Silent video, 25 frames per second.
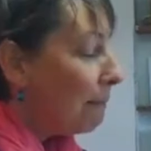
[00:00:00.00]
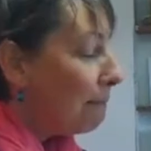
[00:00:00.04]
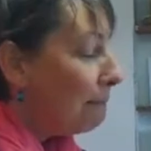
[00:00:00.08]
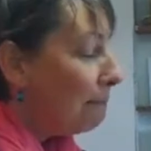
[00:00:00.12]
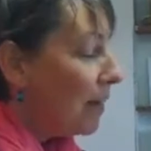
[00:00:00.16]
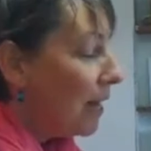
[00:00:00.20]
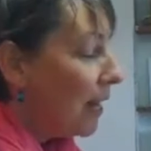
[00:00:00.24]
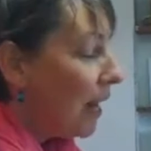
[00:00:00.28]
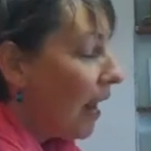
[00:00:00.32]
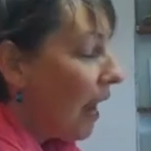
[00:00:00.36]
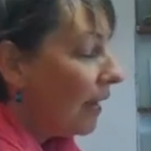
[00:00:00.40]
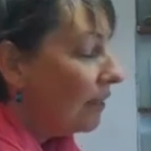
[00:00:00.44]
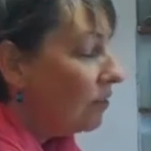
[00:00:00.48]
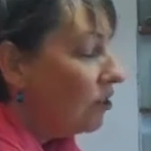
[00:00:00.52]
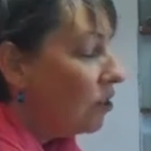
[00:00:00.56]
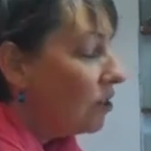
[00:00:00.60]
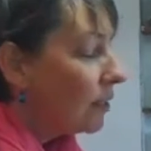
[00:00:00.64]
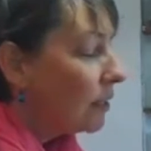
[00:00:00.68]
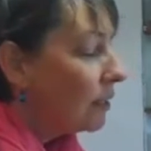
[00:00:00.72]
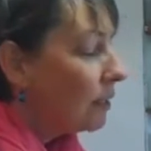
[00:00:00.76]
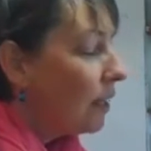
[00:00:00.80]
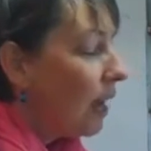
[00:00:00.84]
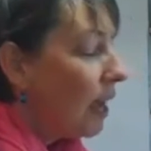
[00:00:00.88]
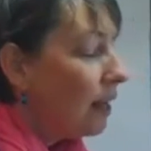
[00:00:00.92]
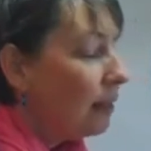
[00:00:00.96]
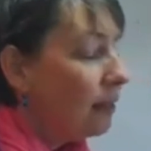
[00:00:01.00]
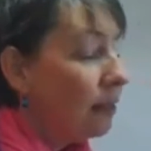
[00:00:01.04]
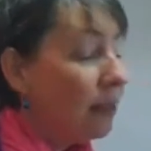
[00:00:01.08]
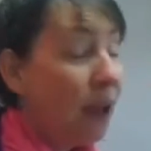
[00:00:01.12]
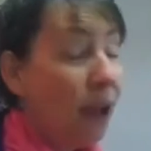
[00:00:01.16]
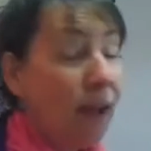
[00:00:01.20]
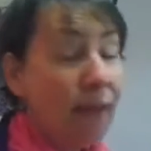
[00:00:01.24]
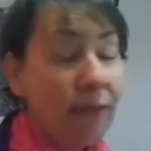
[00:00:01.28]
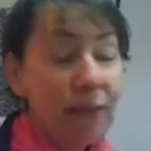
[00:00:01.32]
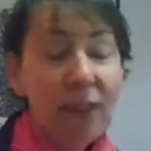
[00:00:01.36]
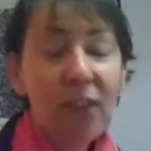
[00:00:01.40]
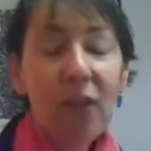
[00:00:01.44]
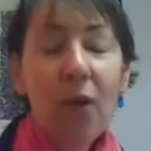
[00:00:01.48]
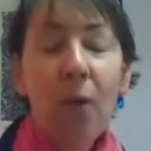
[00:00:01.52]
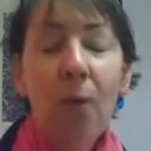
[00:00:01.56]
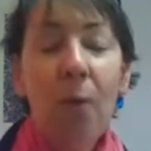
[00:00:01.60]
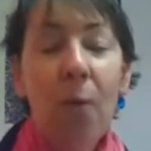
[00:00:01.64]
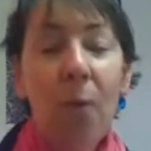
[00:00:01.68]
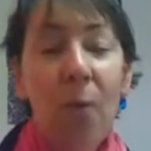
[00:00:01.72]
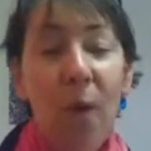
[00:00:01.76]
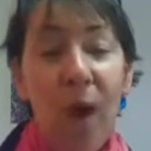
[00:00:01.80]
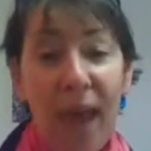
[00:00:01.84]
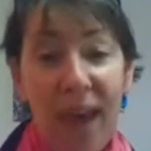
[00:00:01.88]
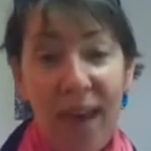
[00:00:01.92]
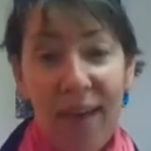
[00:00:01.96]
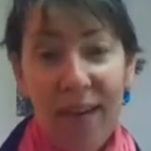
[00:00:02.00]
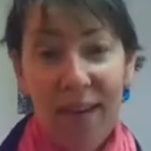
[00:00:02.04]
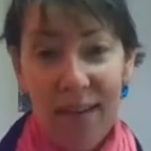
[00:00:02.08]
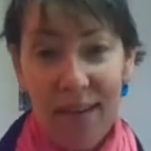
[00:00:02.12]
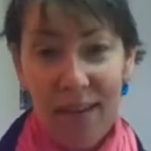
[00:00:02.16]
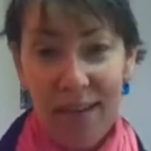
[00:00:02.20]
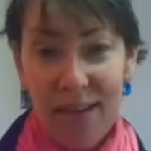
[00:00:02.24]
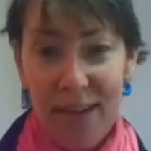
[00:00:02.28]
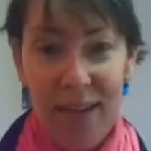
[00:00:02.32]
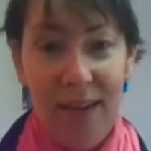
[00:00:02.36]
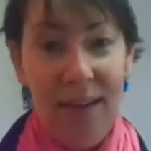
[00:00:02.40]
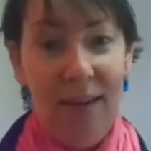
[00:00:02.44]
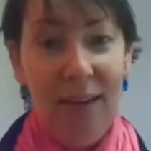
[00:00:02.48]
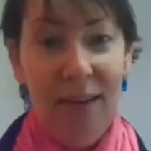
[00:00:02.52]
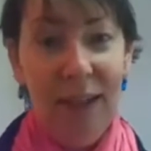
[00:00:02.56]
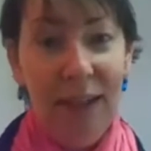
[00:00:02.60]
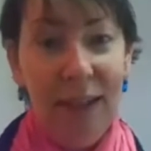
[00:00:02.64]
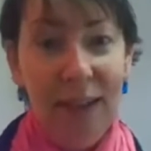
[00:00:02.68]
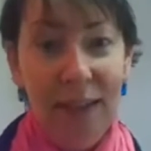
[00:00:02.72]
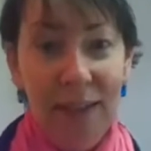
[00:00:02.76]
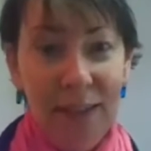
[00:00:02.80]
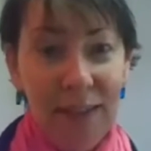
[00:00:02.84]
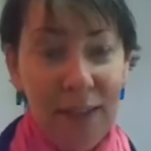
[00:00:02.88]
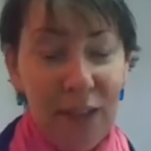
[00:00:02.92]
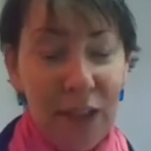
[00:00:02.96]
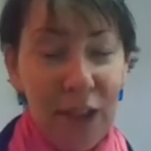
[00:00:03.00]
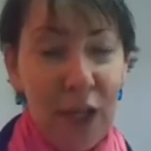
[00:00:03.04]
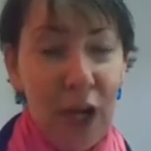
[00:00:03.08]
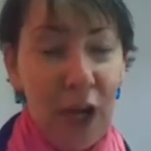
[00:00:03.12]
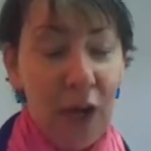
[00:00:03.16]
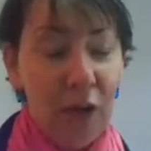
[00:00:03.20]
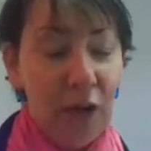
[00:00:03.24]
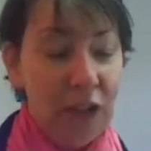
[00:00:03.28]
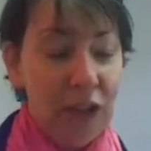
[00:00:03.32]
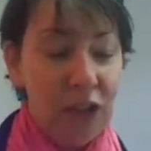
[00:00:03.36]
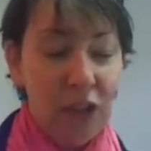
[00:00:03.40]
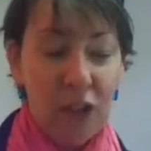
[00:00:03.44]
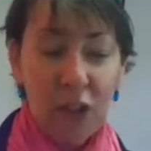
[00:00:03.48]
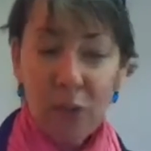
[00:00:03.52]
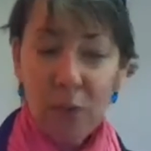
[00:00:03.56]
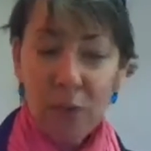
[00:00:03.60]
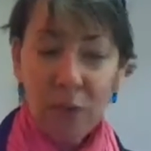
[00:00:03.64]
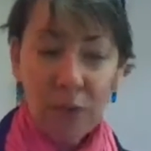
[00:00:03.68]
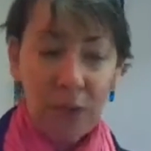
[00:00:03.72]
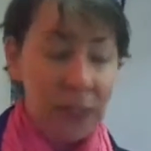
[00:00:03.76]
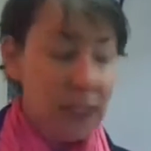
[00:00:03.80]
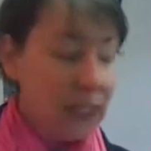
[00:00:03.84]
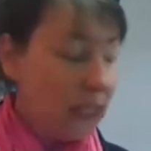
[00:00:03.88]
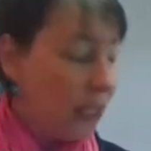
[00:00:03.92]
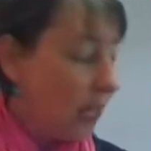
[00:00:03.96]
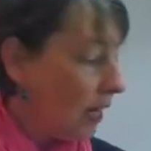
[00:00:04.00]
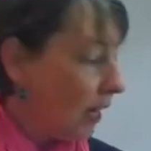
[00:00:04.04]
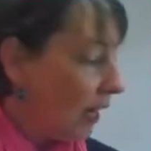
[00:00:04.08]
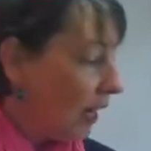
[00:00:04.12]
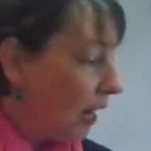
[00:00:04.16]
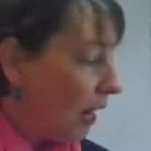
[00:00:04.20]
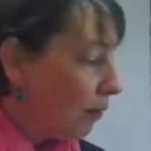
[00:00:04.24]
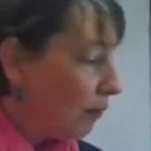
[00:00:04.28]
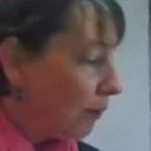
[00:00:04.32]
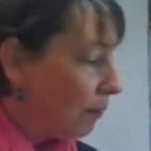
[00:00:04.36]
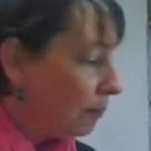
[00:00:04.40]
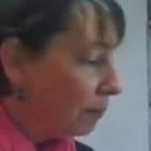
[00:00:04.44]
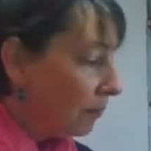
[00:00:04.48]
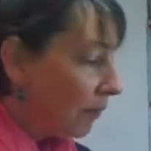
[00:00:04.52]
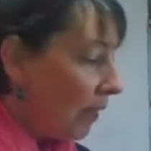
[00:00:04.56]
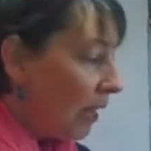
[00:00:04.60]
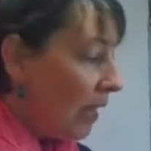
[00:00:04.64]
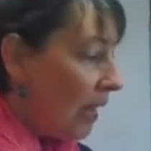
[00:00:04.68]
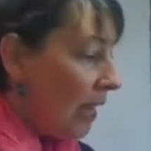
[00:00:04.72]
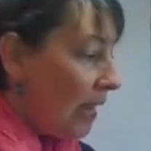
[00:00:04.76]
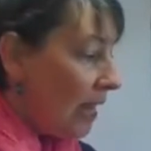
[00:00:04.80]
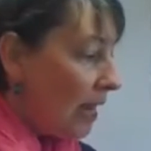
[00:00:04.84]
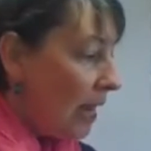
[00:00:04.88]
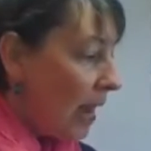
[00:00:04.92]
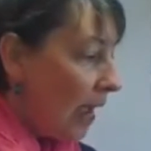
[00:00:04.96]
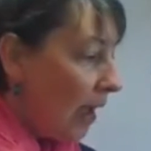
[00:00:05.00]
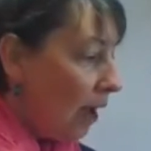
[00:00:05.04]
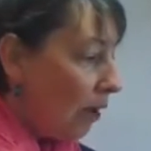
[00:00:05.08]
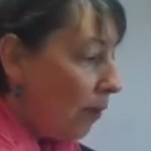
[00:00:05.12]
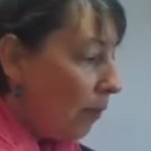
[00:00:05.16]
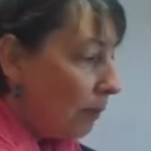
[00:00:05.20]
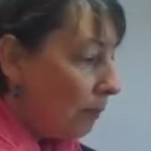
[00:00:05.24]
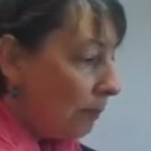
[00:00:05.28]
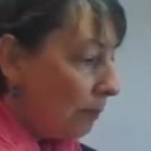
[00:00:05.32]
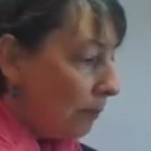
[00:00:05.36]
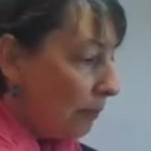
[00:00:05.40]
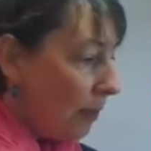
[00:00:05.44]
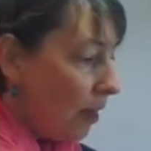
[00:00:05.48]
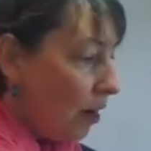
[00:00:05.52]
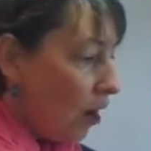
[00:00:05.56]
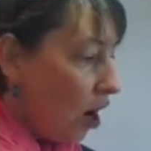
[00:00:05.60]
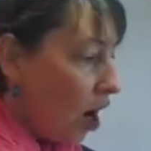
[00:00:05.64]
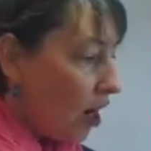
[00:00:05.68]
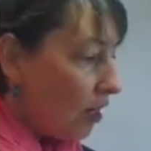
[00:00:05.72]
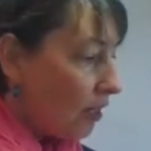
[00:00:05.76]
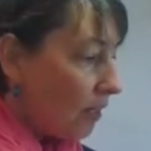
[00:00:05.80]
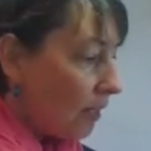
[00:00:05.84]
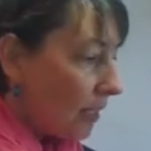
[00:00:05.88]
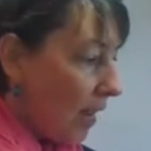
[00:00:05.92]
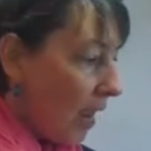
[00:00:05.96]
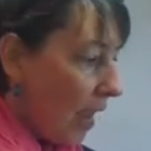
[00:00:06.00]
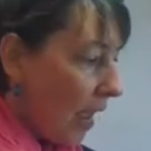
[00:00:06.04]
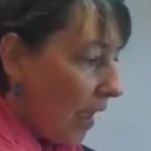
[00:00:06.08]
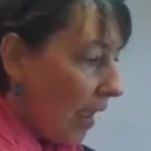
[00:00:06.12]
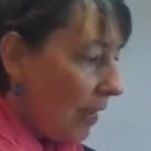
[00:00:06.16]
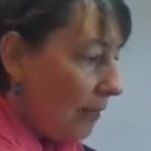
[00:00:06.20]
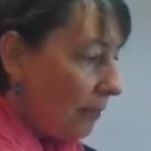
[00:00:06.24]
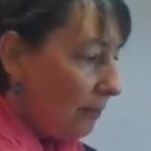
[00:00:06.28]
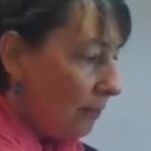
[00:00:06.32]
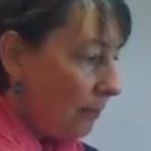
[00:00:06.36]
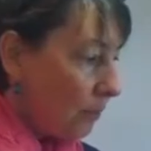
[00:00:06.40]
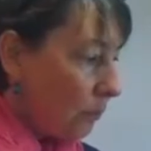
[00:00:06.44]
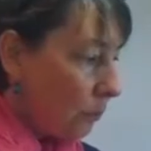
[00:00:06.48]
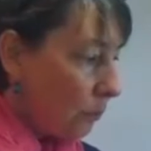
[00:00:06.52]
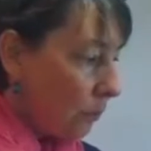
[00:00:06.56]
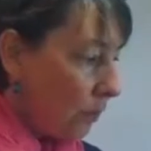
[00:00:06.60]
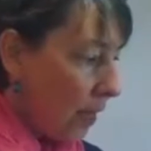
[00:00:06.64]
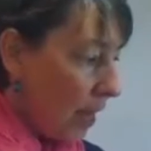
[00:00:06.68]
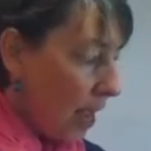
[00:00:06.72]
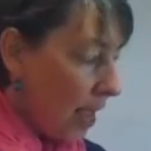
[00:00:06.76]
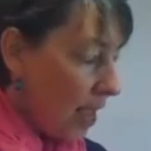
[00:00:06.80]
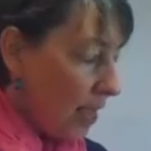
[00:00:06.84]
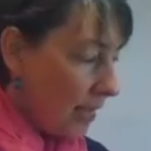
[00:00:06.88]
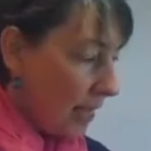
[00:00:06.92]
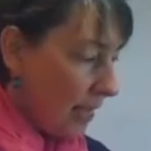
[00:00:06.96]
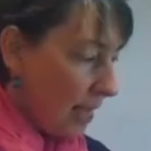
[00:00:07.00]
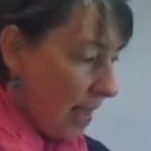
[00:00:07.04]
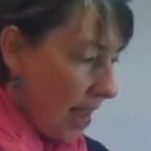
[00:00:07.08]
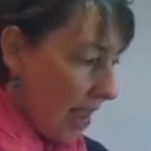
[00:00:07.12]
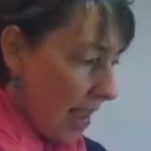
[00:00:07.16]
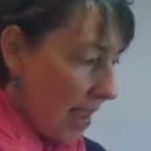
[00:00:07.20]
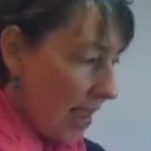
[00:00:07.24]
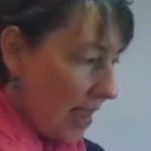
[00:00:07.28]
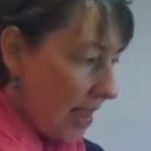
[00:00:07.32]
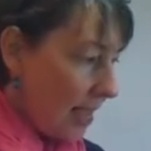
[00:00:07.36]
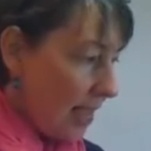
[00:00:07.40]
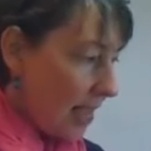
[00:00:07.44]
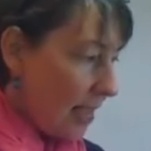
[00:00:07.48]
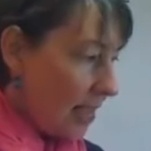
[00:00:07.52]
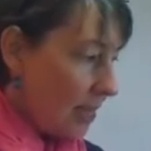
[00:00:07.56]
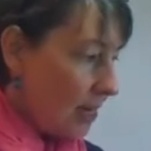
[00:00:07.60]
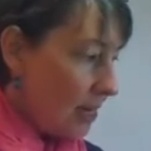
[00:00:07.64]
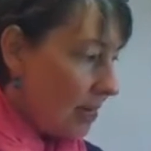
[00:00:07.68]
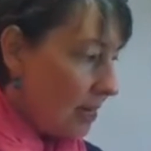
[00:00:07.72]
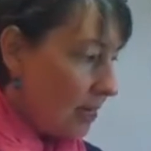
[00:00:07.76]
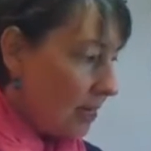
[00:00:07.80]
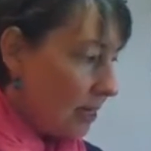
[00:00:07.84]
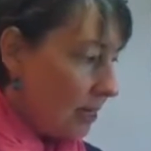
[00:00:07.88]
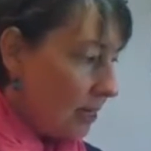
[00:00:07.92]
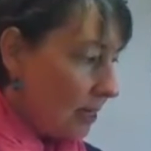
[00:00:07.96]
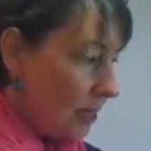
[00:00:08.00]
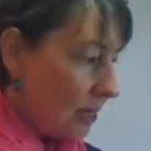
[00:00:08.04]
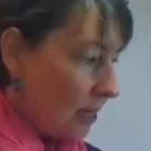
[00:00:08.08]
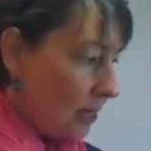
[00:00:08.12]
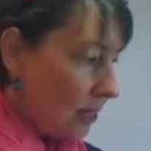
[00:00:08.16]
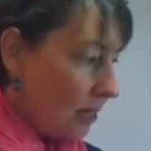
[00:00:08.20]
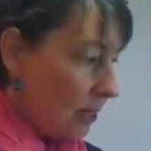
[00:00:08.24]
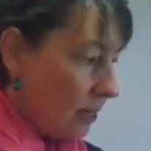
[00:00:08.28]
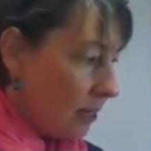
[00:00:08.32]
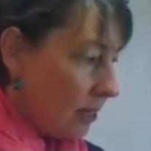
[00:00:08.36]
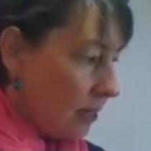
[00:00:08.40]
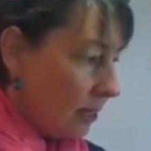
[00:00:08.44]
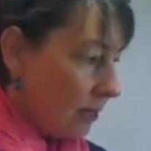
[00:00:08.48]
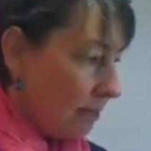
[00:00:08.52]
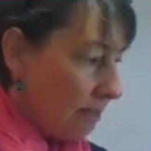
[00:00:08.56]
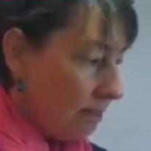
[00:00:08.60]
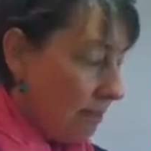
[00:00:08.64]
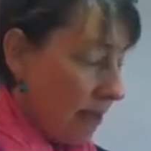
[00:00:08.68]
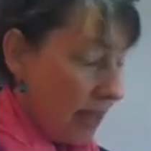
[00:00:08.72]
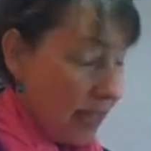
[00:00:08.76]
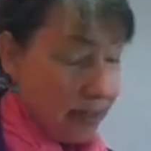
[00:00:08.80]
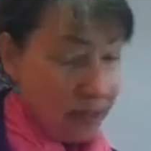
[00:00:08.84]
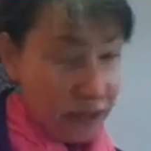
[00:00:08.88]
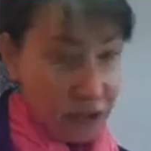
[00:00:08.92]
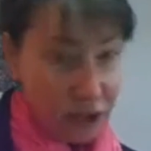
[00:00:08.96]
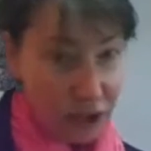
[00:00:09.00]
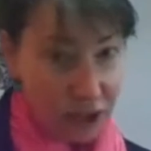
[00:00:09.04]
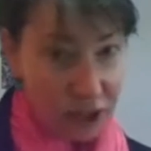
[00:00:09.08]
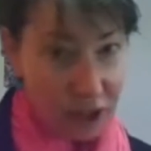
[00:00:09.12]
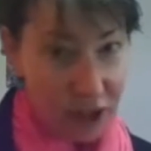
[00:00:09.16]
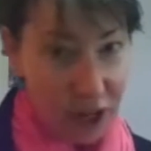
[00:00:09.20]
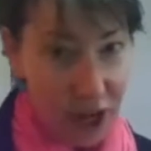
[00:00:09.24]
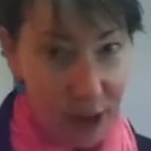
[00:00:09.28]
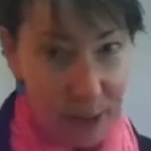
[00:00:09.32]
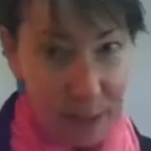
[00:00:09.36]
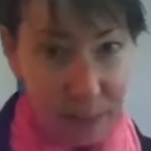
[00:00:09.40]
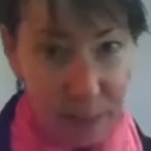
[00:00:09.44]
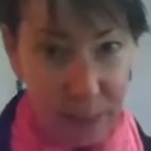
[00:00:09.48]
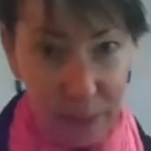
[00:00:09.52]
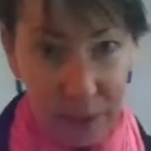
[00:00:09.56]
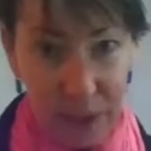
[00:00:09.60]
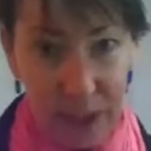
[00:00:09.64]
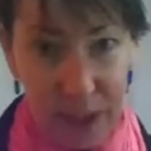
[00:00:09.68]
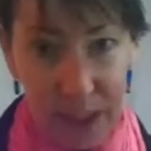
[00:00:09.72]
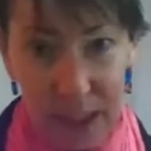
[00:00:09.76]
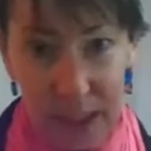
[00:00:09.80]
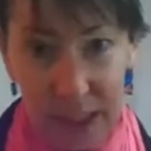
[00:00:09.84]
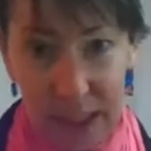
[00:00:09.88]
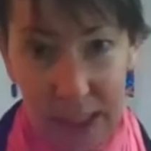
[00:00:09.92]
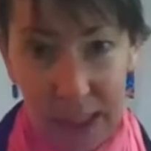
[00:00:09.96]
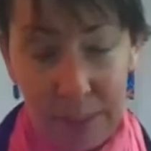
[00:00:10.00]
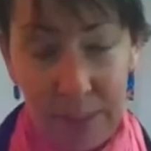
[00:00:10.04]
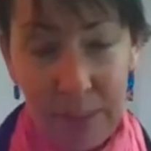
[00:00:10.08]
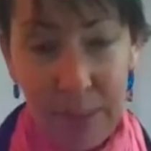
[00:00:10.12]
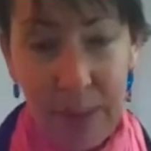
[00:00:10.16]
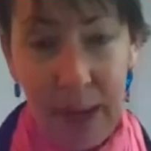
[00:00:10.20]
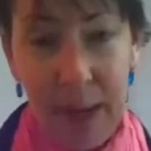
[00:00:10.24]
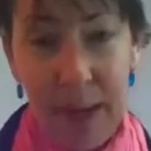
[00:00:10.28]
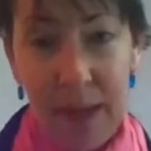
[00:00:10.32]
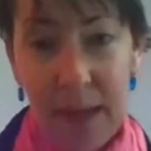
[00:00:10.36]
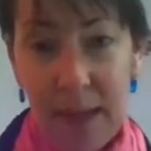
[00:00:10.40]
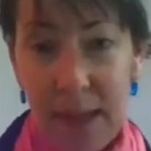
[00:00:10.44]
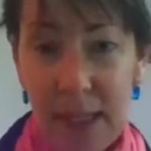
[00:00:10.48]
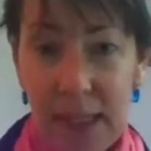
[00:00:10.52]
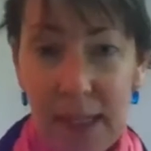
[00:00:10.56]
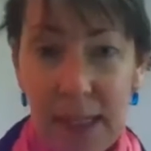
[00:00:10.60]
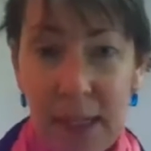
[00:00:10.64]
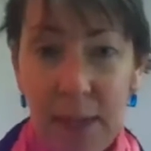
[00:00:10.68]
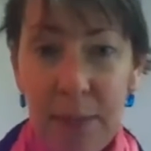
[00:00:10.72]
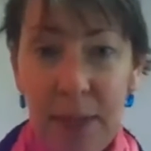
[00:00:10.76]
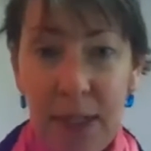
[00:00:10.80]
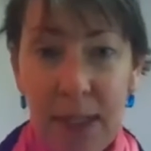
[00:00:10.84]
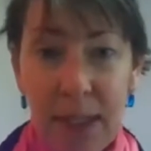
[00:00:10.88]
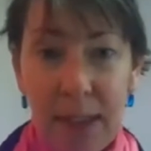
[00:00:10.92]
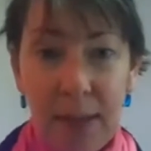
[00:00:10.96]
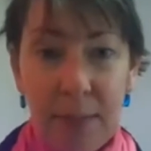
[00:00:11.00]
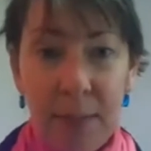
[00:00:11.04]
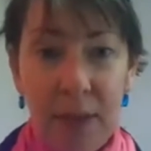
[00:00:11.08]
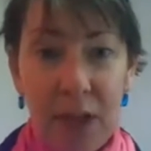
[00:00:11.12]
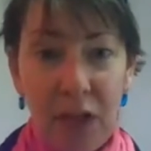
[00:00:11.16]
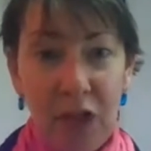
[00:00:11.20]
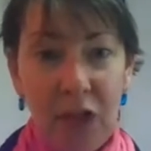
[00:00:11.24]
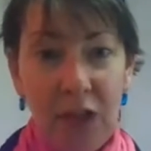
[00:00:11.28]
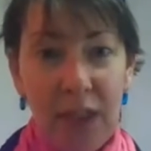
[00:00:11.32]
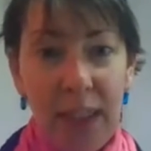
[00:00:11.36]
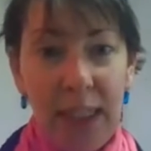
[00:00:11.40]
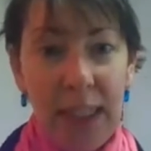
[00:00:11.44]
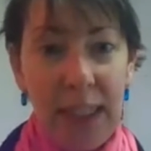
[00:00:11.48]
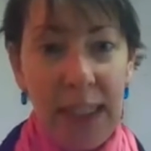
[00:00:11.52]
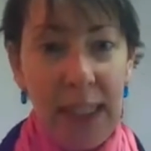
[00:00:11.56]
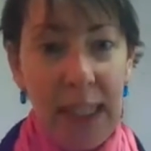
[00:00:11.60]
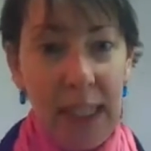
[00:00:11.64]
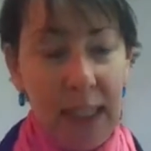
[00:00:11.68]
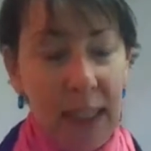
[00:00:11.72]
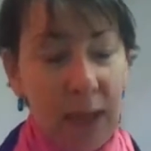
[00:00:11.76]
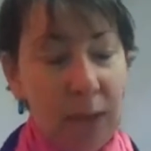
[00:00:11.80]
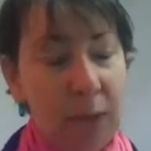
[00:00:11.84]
But I love to wail here. You know, you just really let it out. Now, there are times when I can manage to not breathe by the time I get to measure 16.